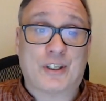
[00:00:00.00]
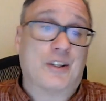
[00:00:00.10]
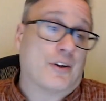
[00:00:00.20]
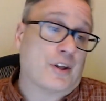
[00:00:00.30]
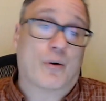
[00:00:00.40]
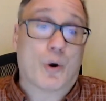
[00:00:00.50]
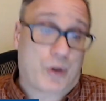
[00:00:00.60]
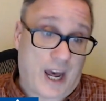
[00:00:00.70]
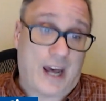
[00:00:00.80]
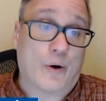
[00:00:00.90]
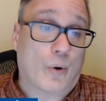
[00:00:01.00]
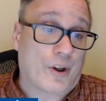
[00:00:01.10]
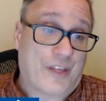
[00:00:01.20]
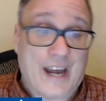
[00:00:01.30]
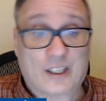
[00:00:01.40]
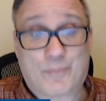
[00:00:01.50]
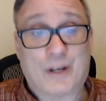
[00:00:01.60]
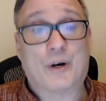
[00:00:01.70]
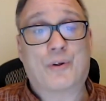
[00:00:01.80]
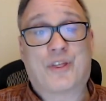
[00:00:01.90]
Either they're okay or thanks,
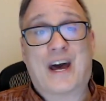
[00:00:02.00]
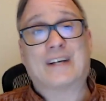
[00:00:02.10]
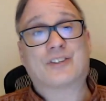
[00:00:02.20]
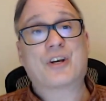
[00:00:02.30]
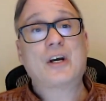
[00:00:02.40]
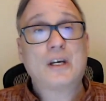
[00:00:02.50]
but no thanks.